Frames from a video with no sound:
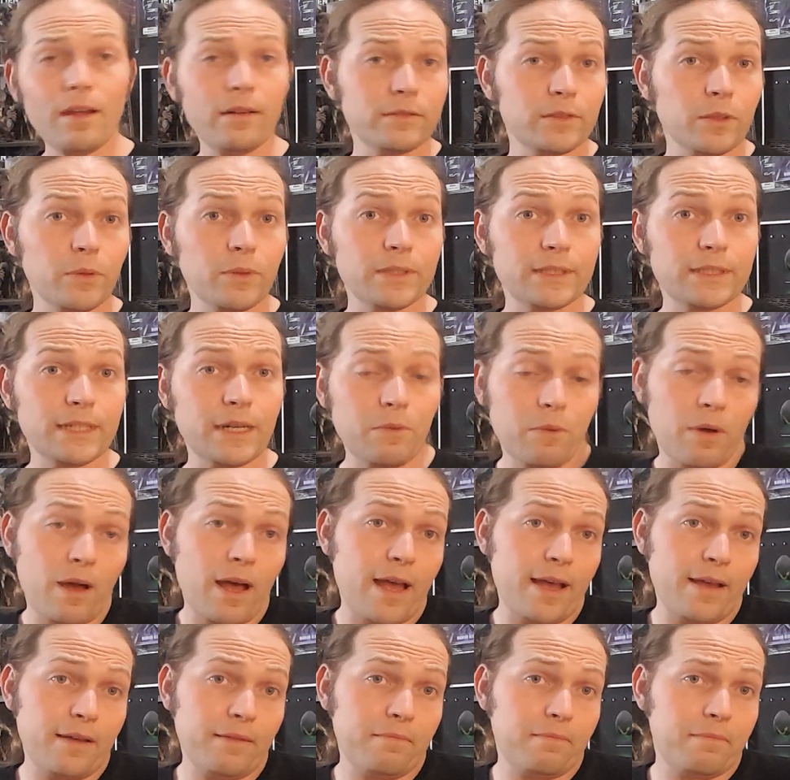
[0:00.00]
So we'll see
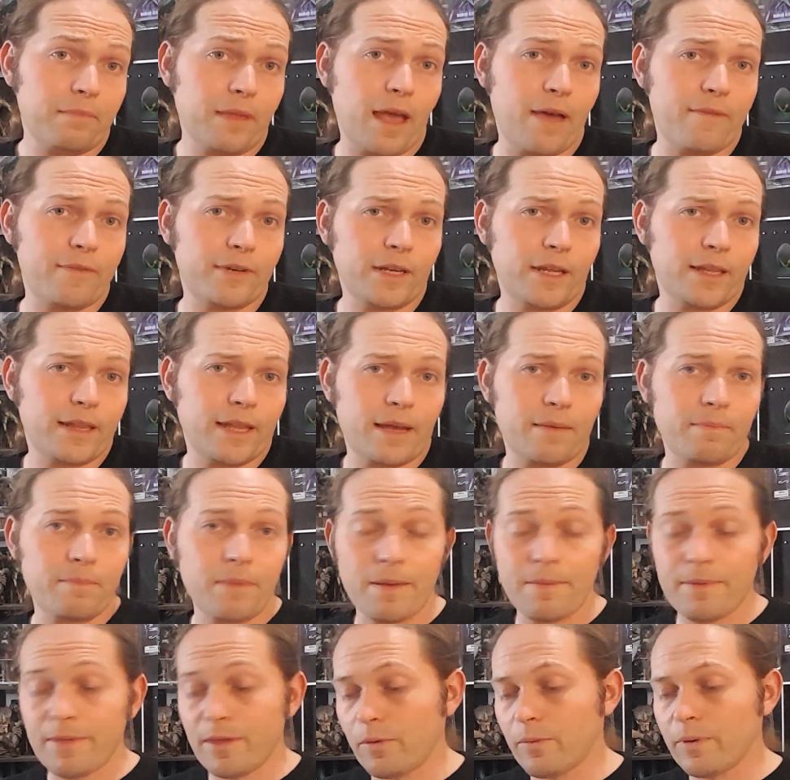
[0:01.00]
why they haven't done that.
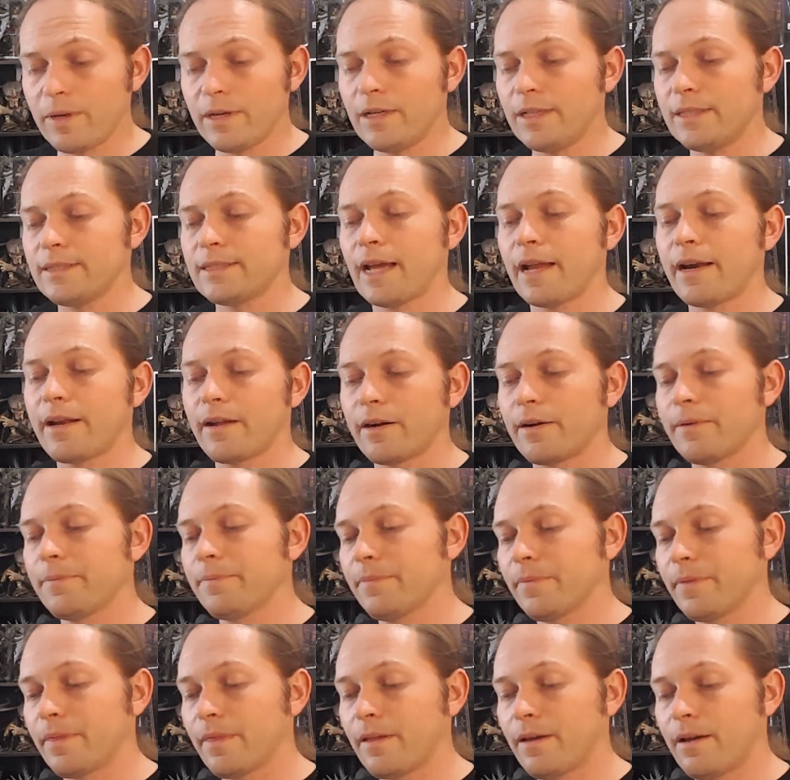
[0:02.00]
Maybe they're redesigning
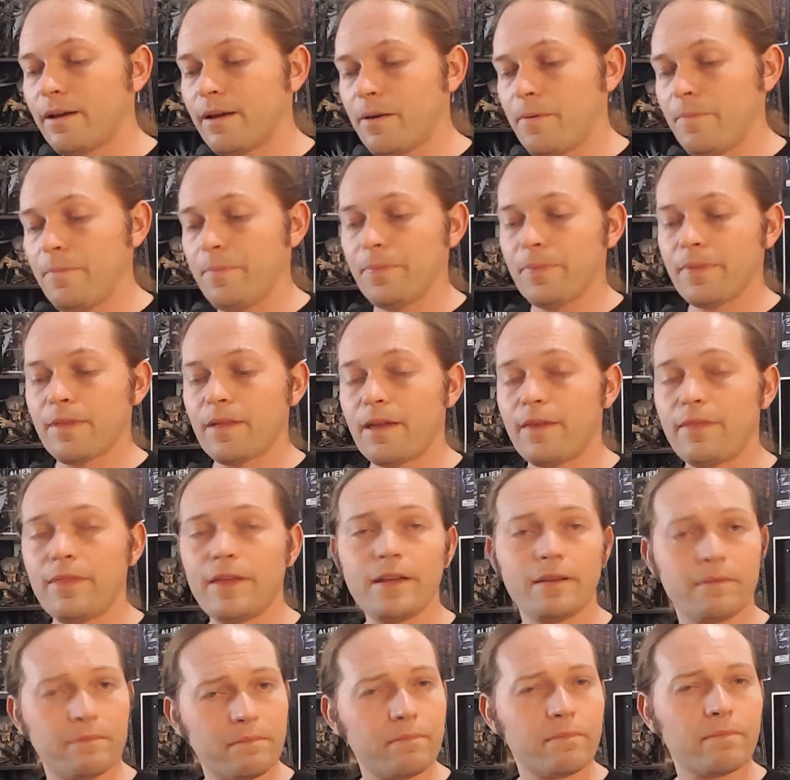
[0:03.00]
her. I
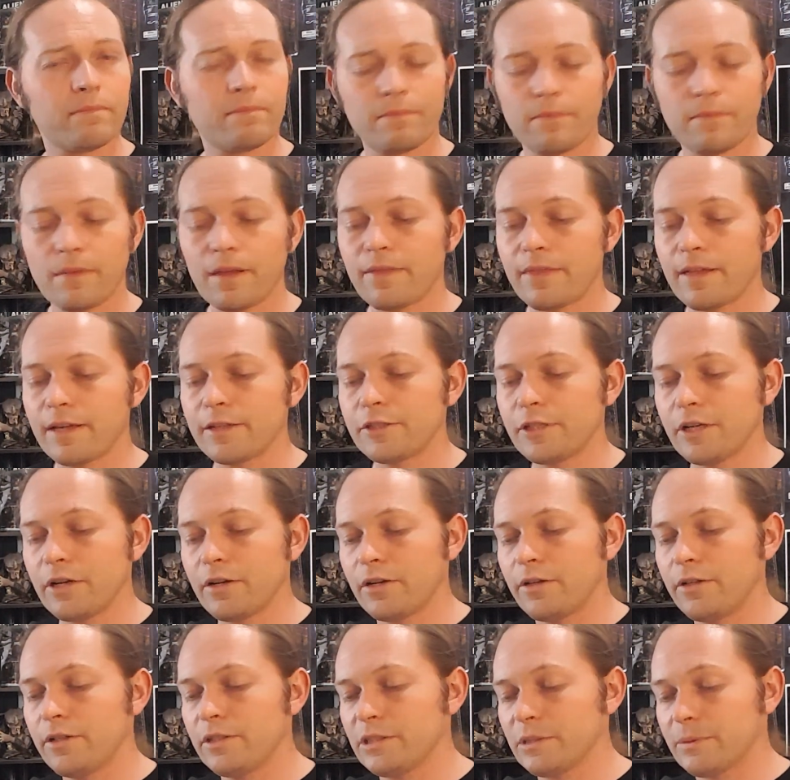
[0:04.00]
think I think she
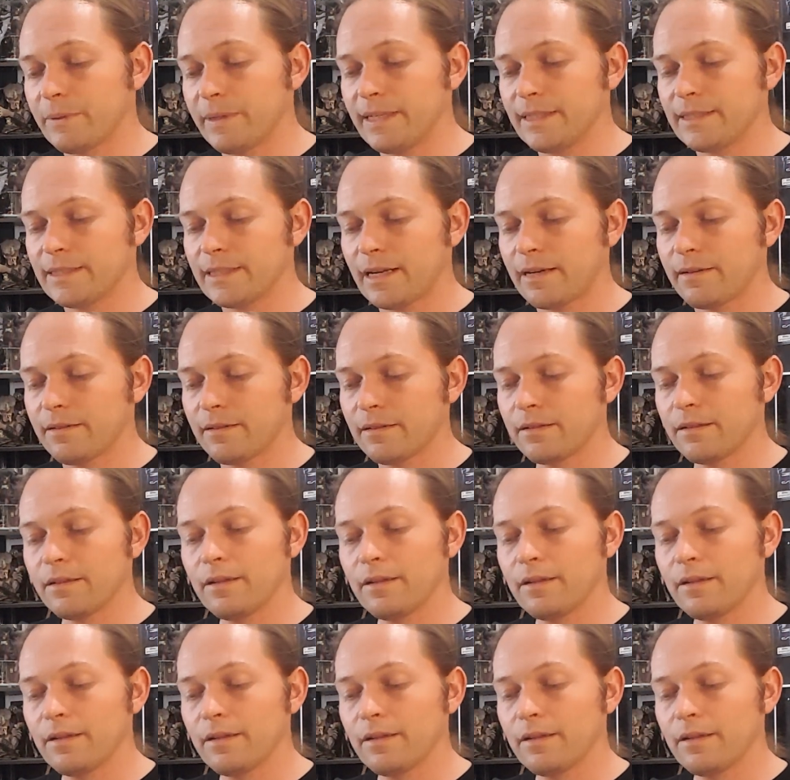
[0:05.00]
could use a redesign.